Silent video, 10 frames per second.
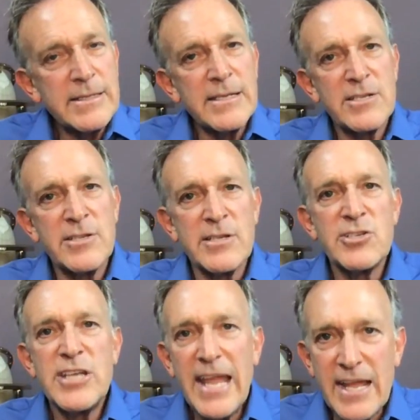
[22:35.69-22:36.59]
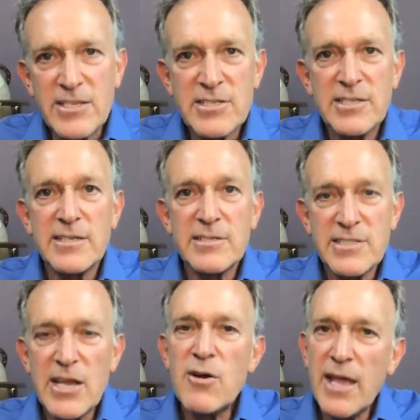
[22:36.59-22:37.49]
the, the chance to
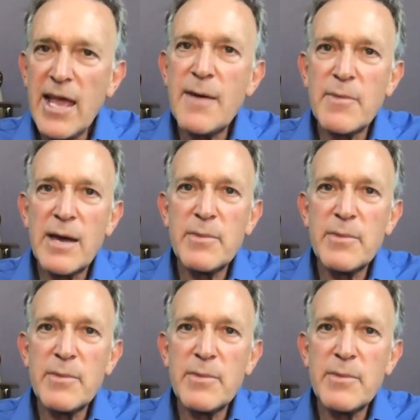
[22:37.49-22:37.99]
say, okay, I'm,